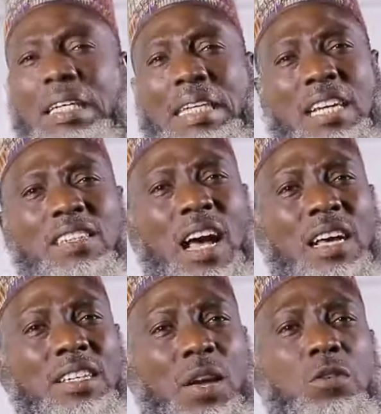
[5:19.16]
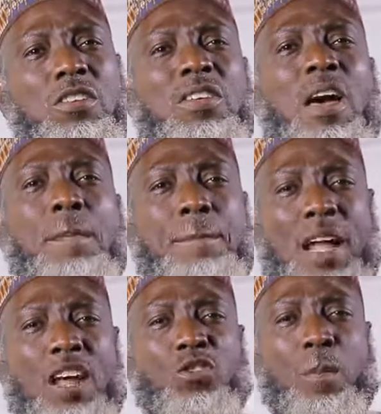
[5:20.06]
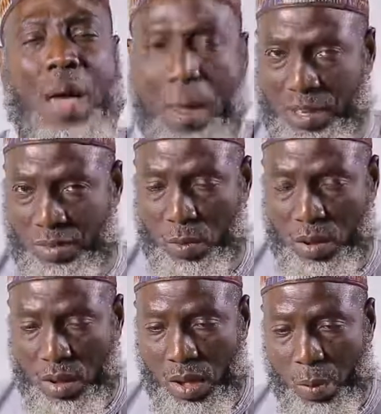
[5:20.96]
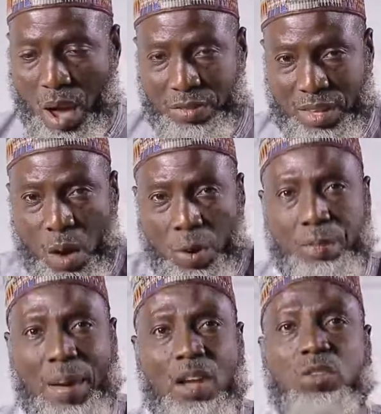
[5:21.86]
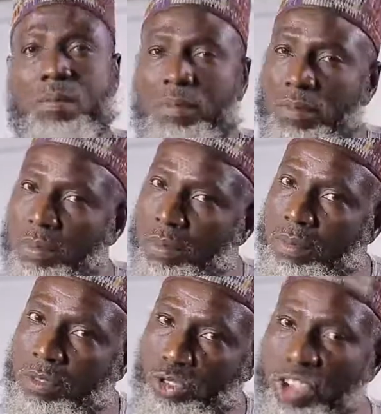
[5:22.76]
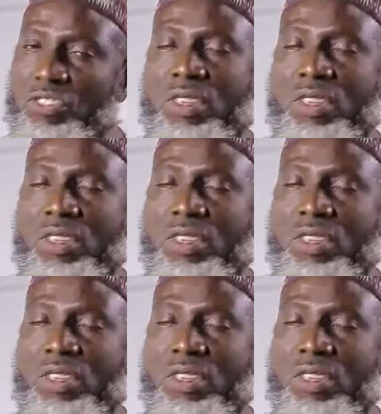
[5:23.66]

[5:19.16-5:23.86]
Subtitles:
next item, which is balance of payment. We have dealt with balance of trade.